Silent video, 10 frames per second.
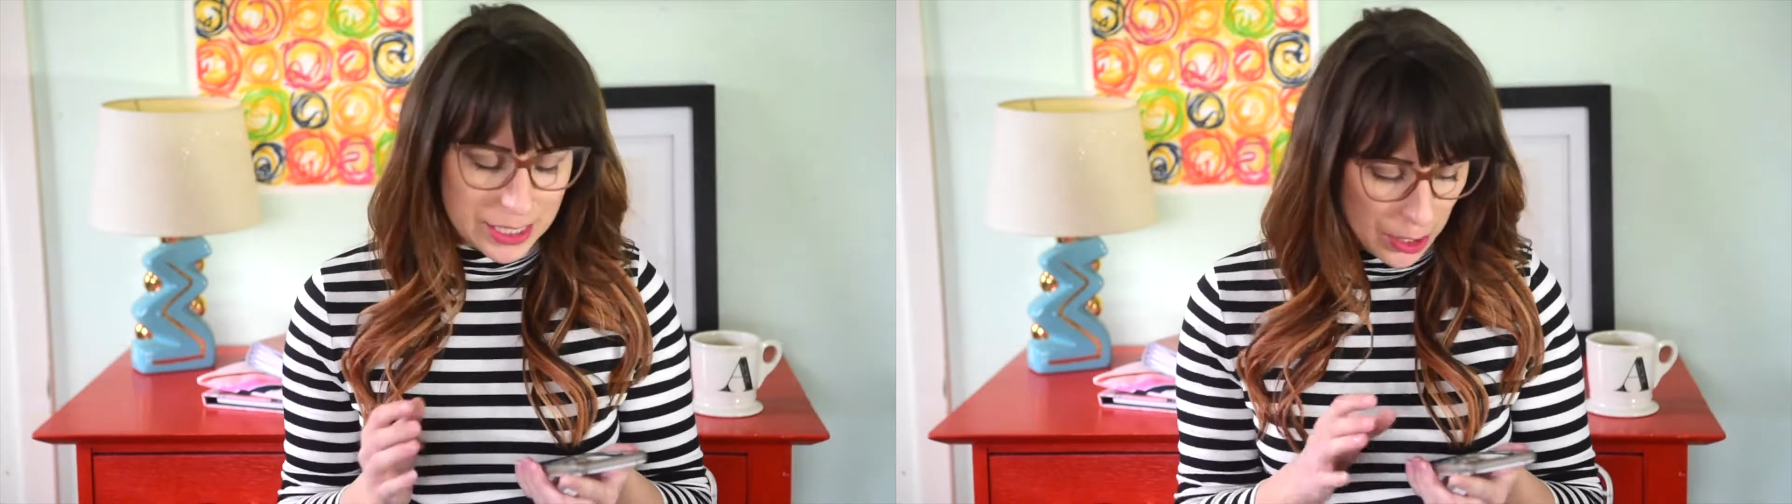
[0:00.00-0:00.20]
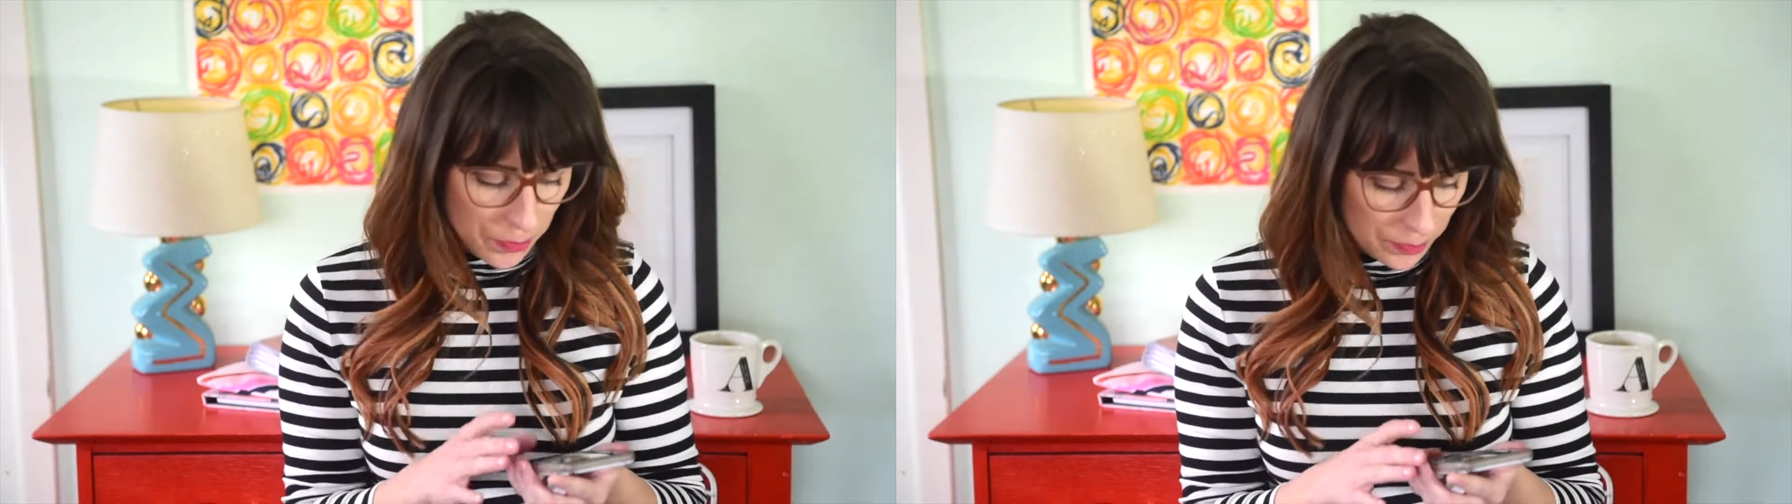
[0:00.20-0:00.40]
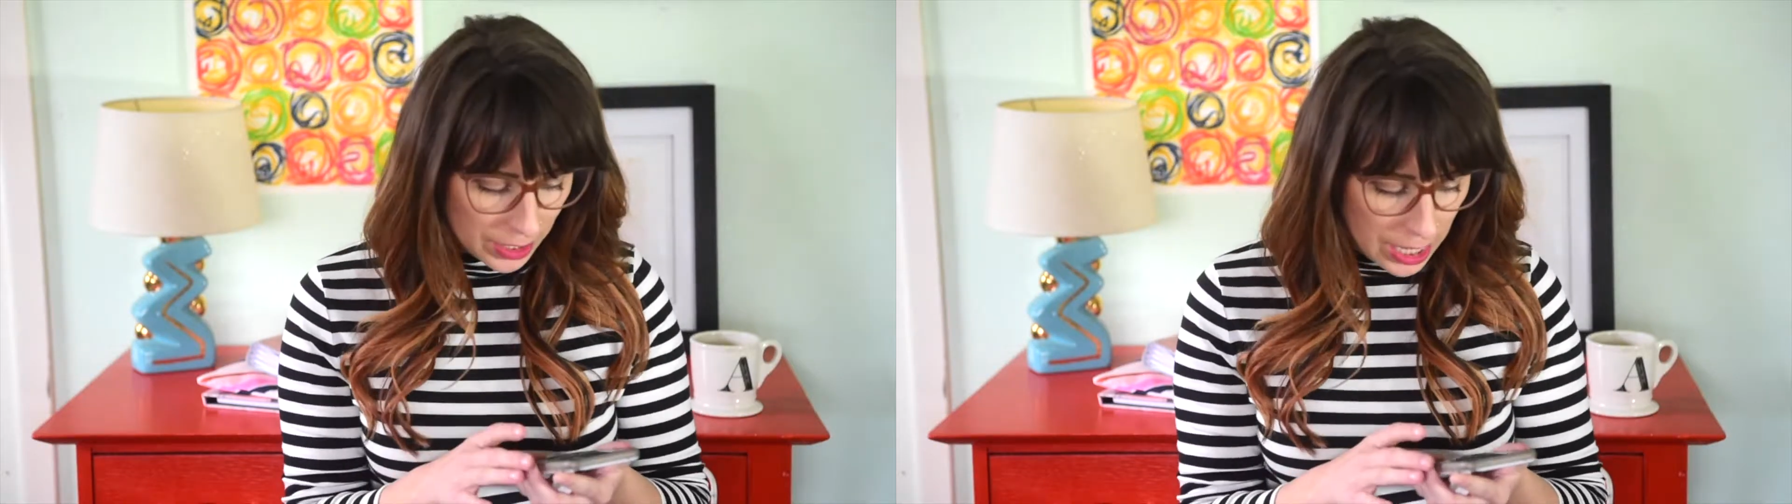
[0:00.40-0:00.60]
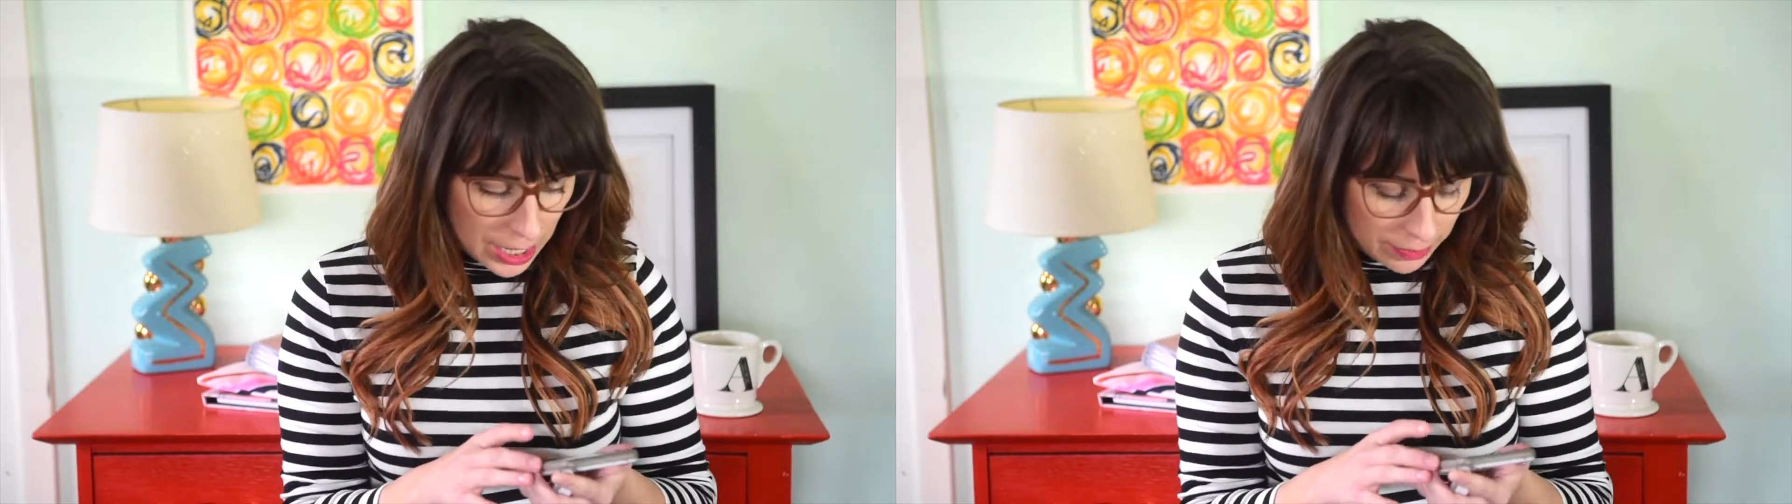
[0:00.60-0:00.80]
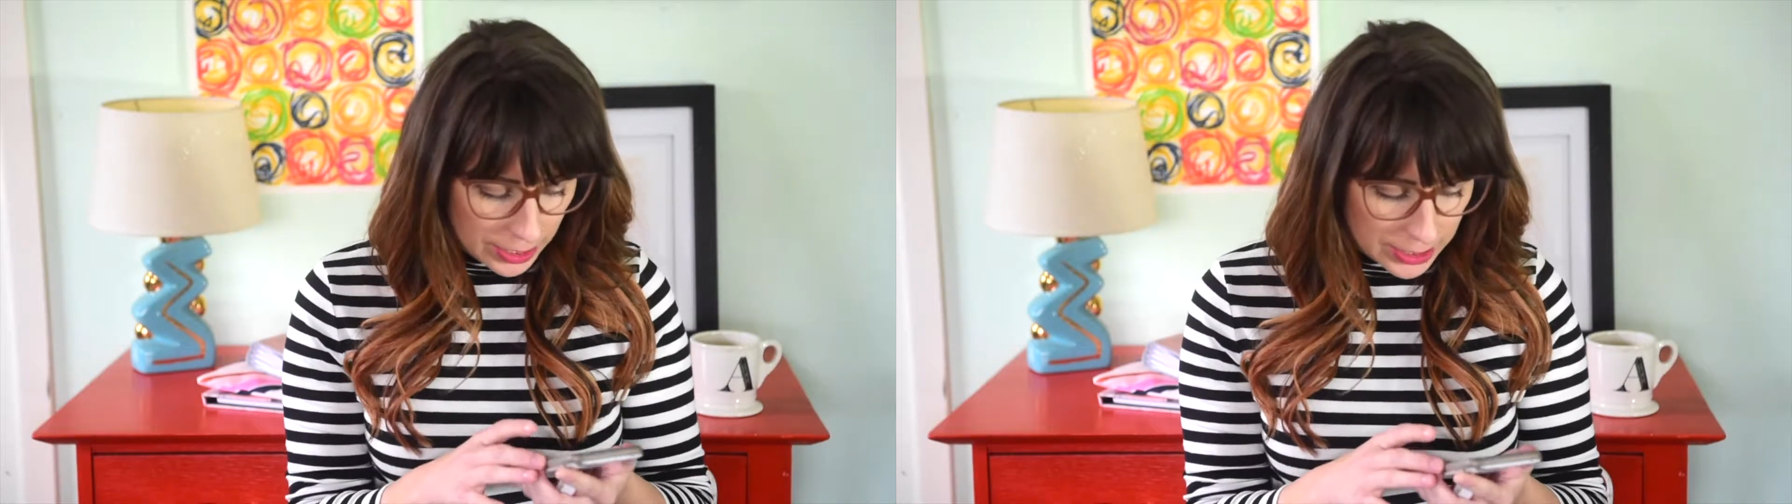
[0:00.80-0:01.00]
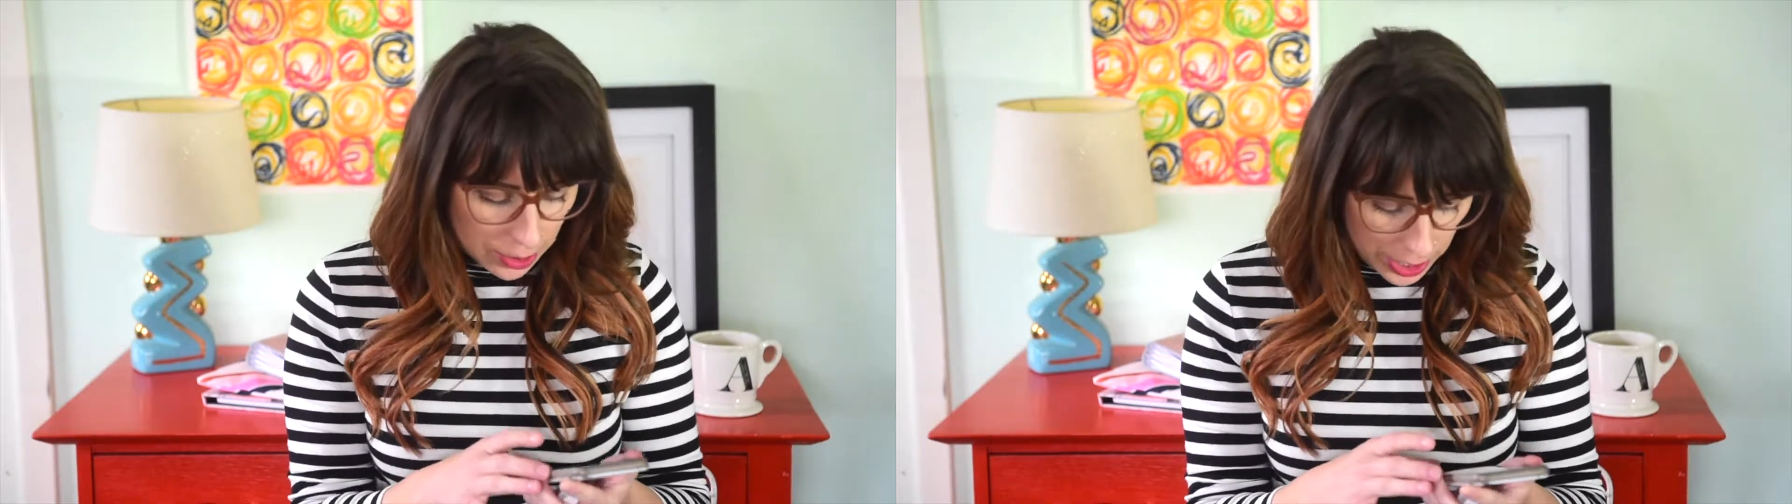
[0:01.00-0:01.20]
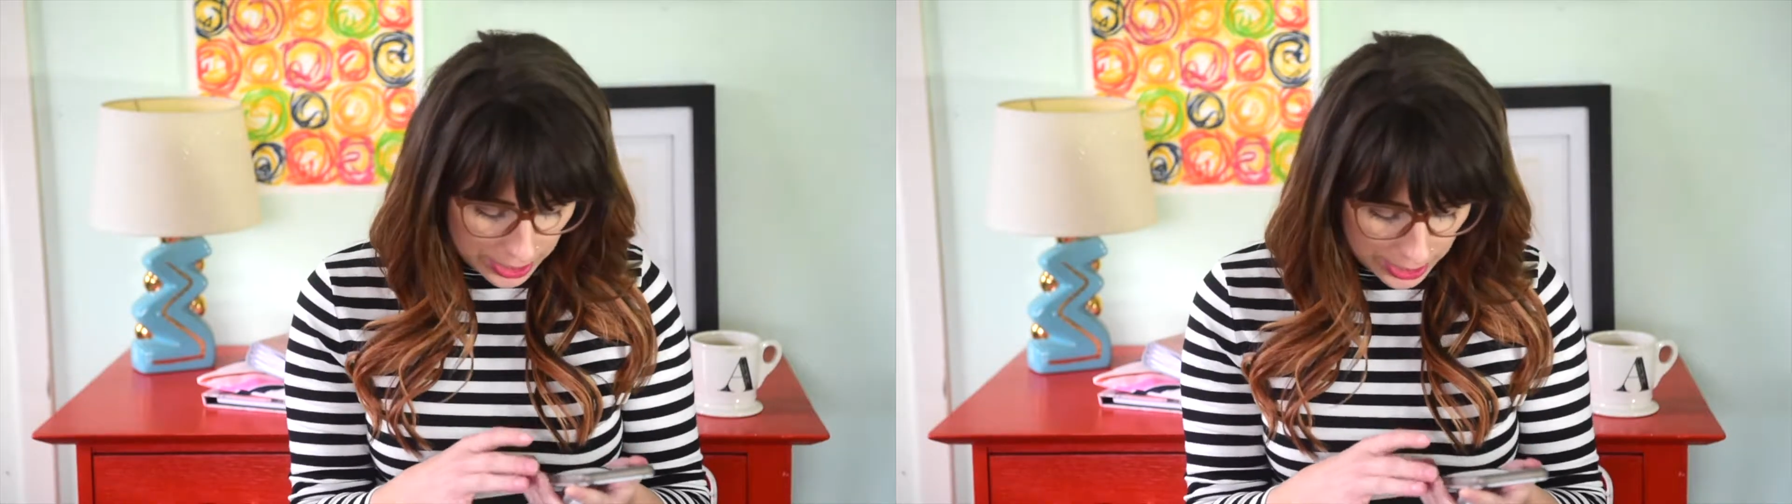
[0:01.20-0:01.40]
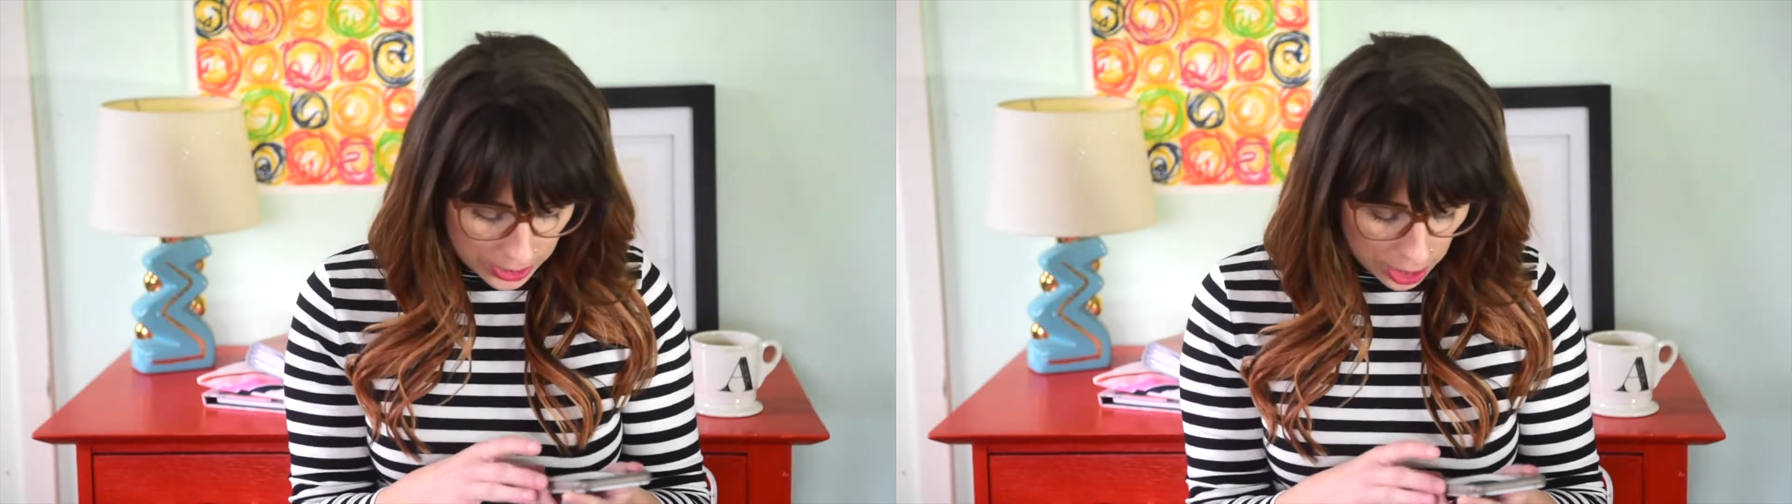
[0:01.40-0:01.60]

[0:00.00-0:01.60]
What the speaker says: So let's go ahead and get